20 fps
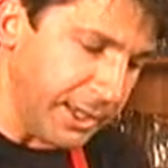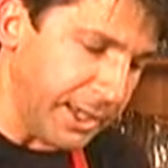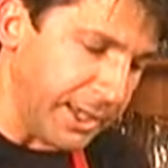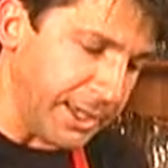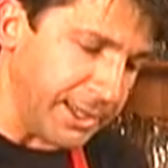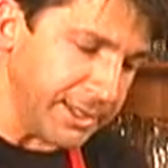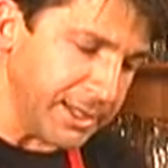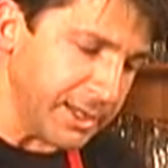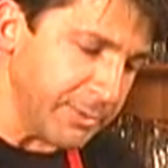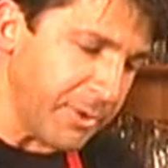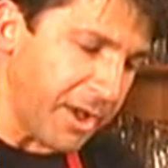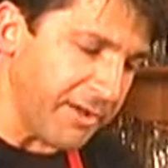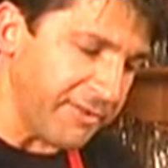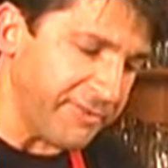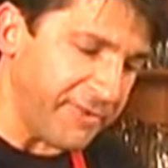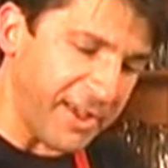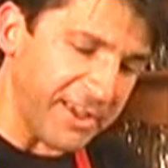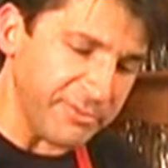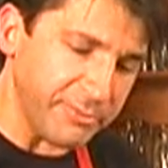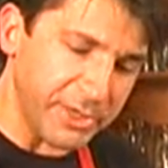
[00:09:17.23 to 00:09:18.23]
and in
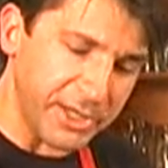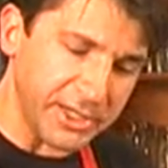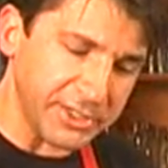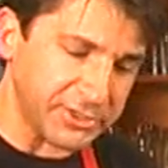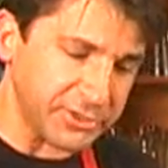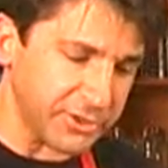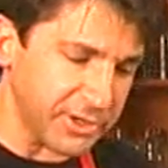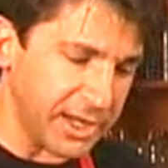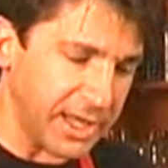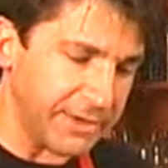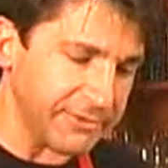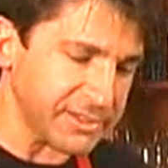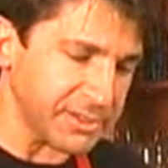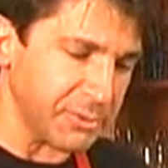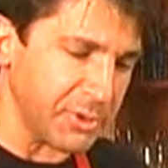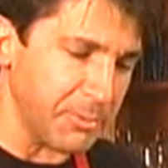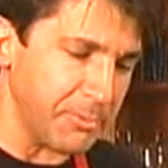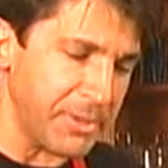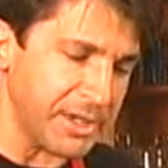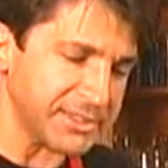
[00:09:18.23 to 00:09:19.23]
about 5 minutes you're going to have
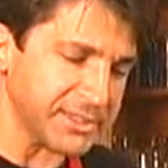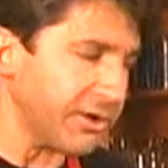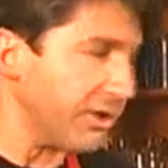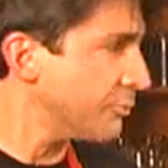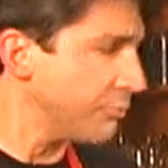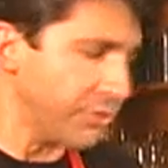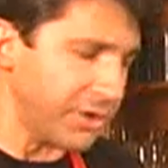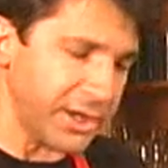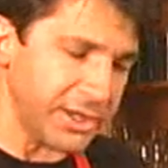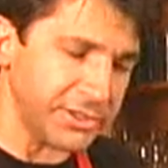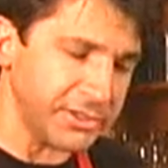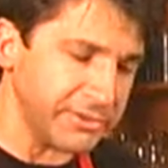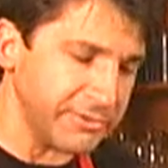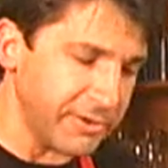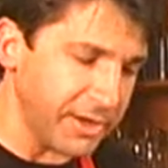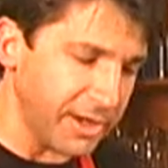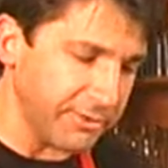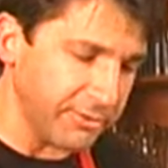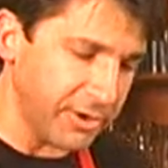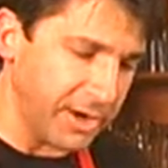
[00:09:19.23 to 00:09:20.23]
some of the best bread
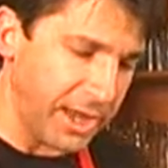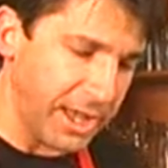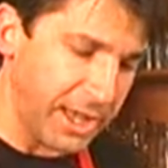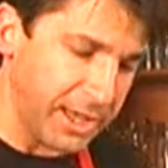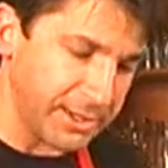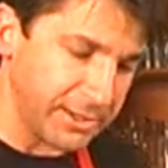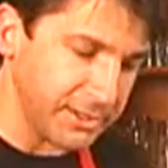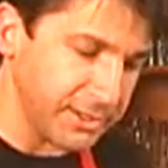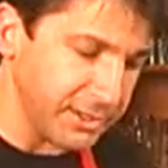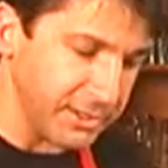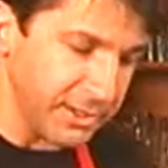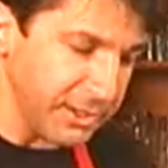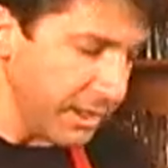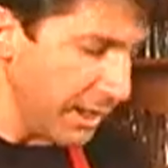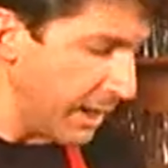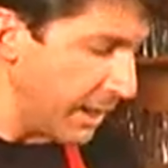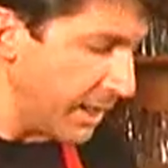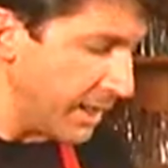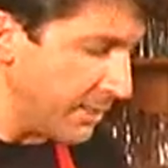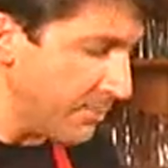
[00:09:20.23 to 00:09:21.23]
you've ever had.
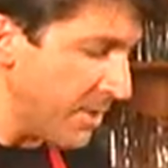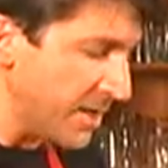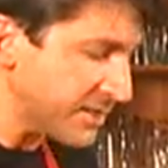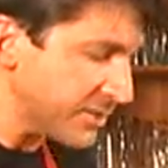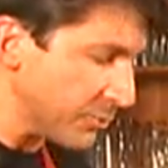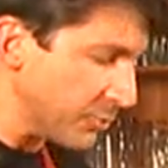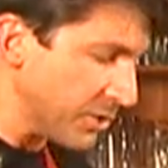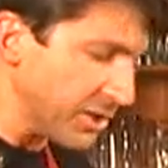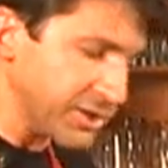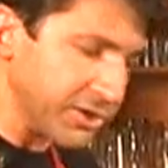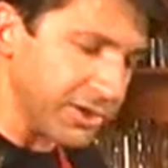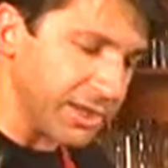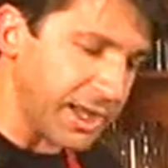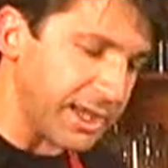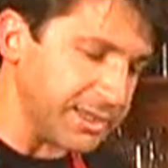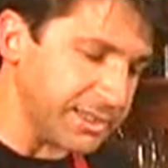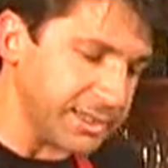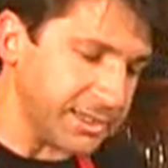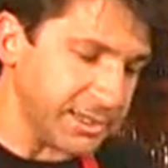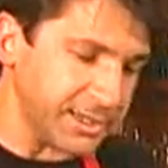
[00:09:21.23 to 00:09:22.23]
And it makes a really good
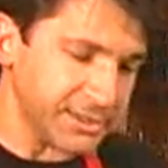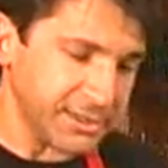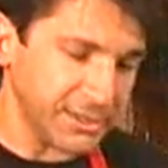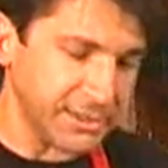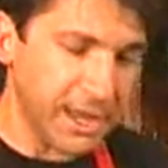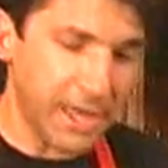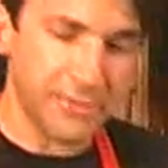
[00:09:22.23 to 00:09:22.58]
idea to